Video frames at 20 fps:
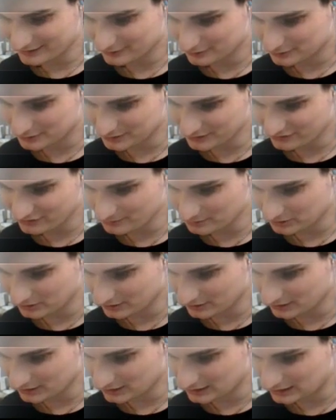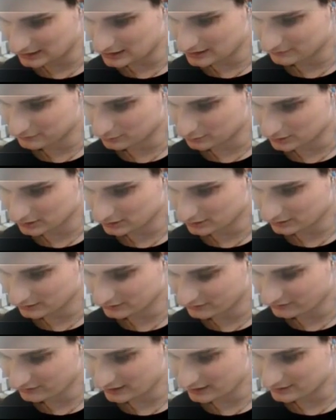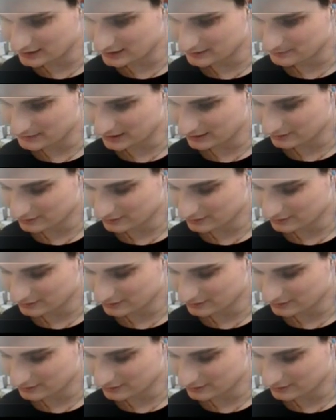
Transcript: Crucible of Worlds and then mana